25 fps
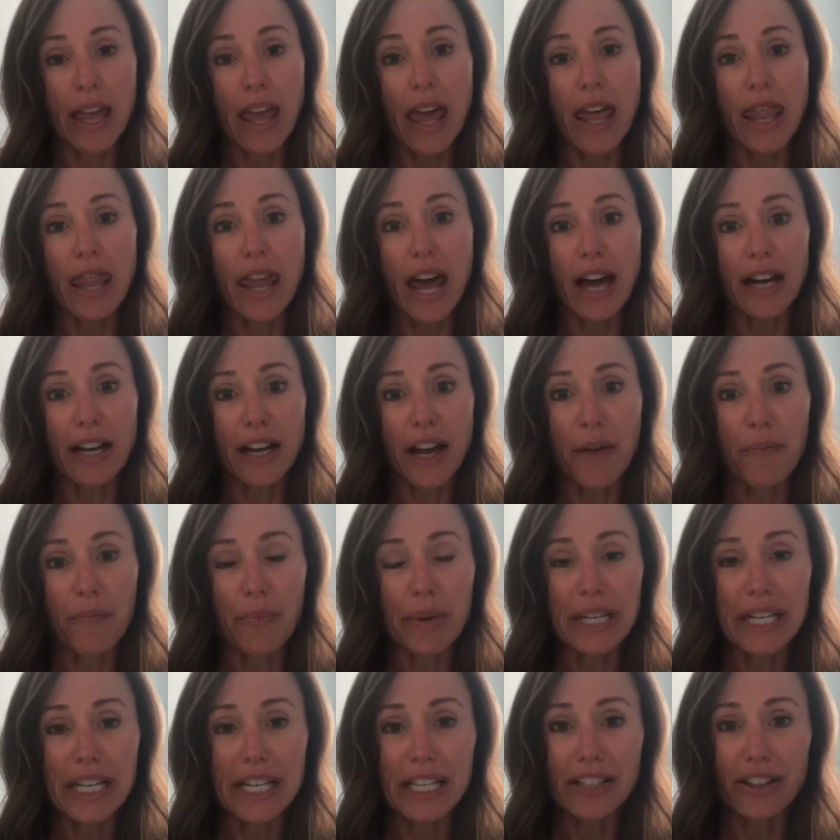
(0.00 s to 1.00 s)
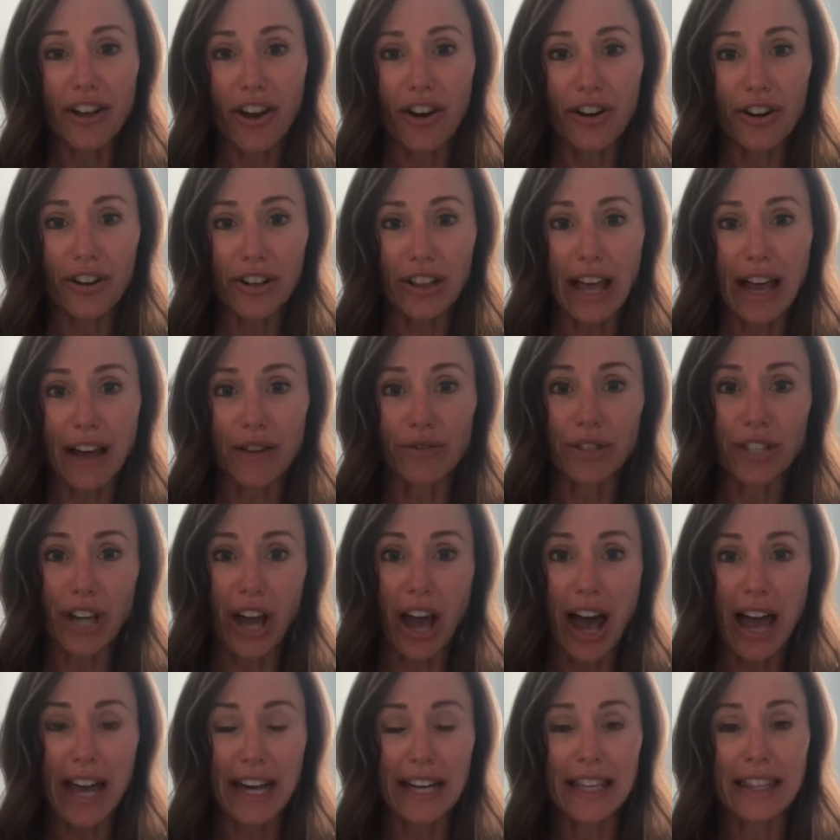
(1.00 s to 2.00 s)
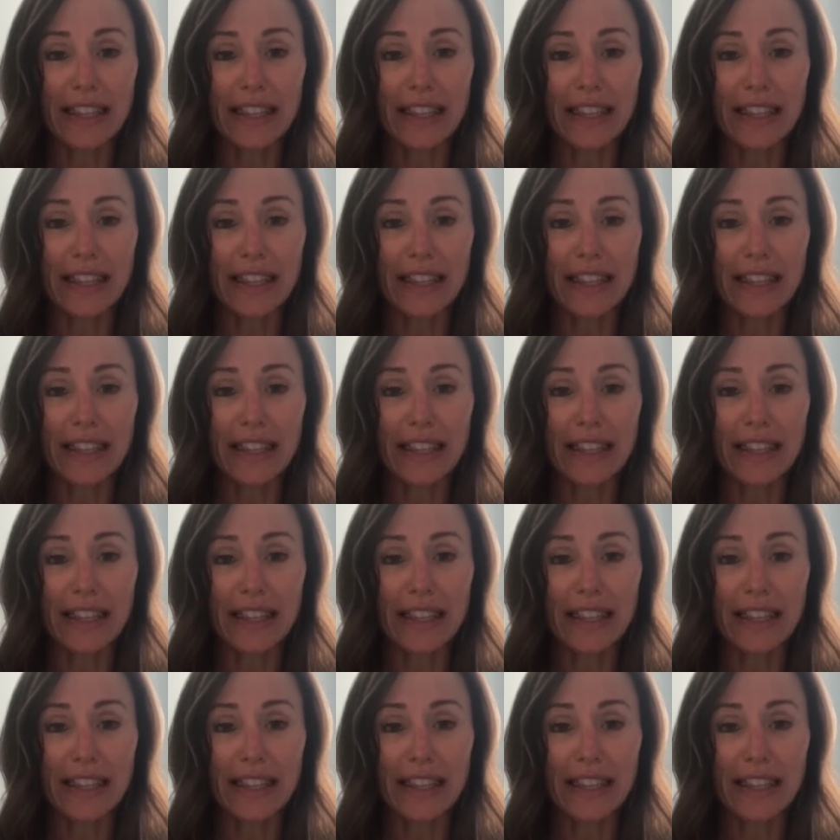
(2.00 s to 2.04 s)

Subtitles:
that companies are allowed to hide